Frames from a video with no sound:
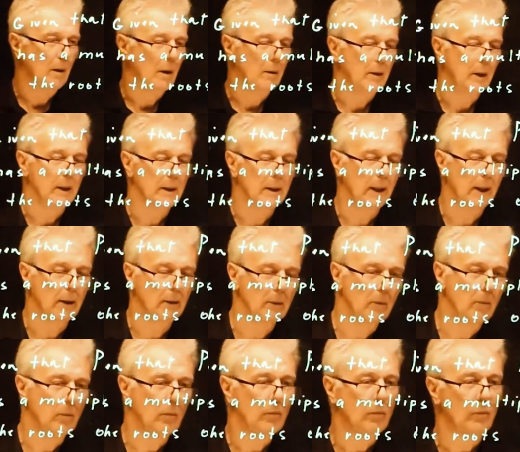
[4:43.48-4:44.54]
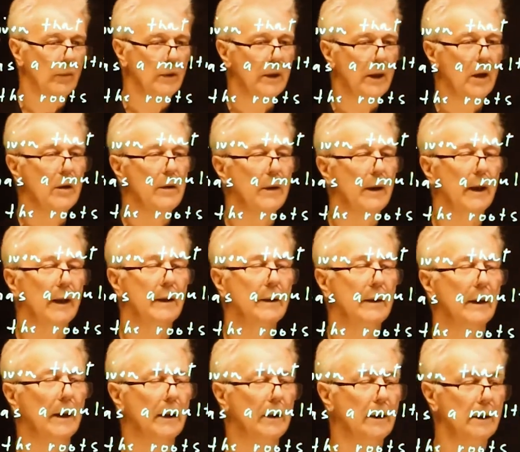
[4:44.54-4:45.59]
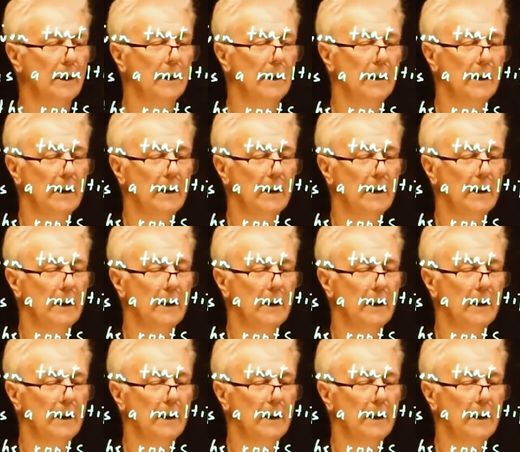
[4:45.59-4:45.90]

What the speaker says: Alright, now we know then that